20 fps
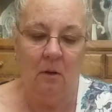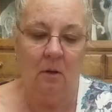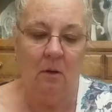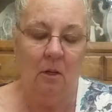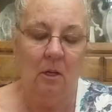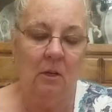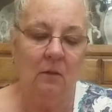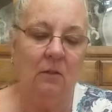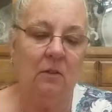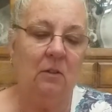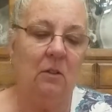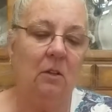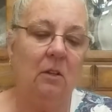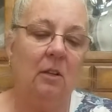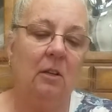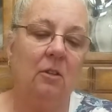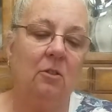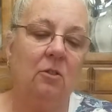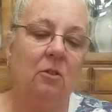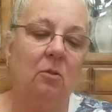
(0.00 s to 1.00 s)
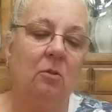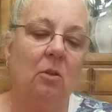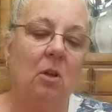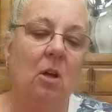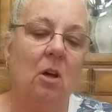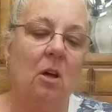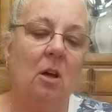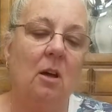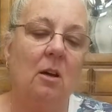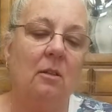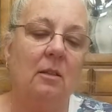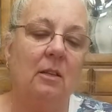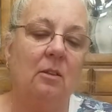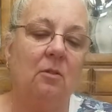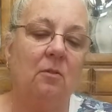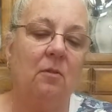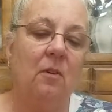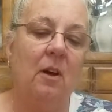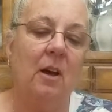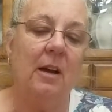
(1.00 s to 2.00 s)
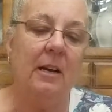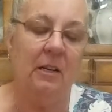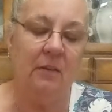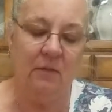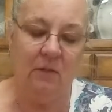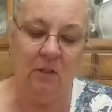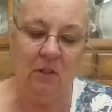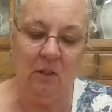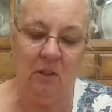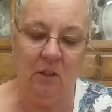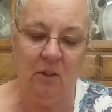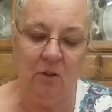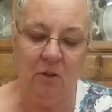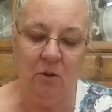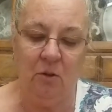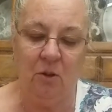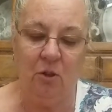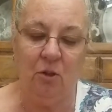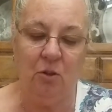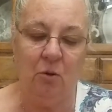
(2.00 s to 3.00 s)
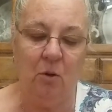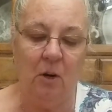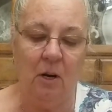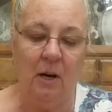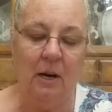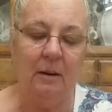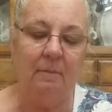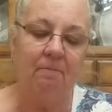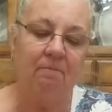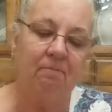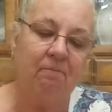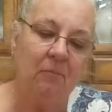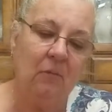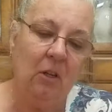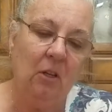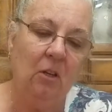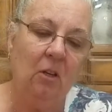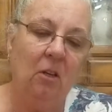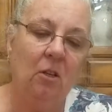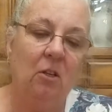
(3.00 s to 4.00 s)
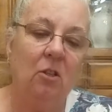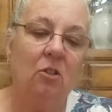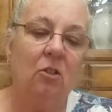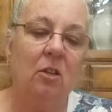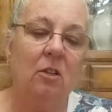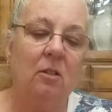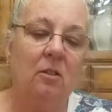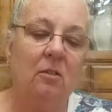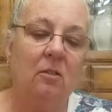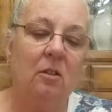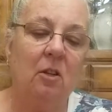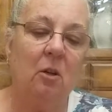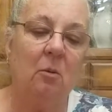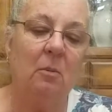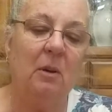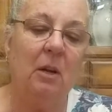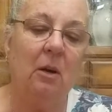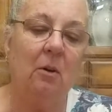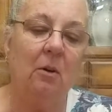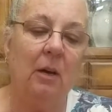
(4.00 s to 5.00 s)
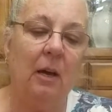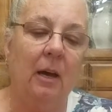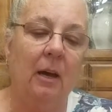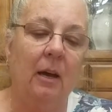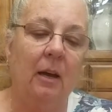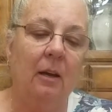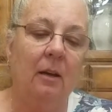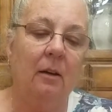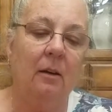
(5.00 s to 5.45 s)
If it's a little too long, that's fine. If it's a little too short, should still be okay.